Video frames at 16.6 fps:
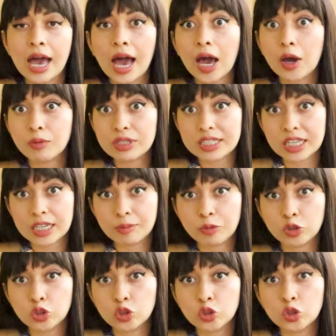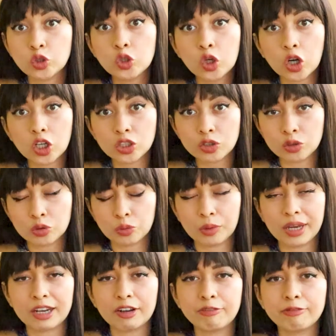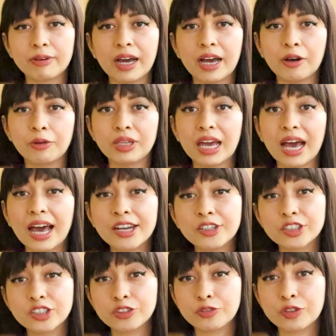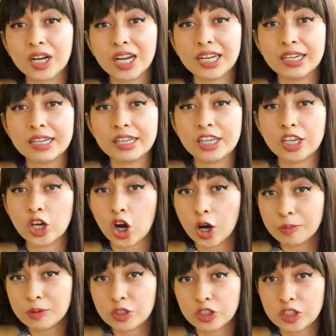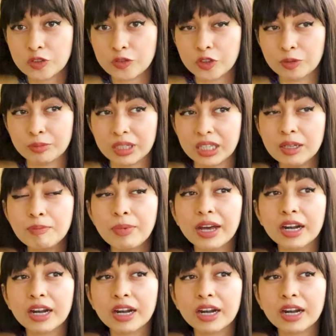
I was able to go to and I found allergy-friendly options for me,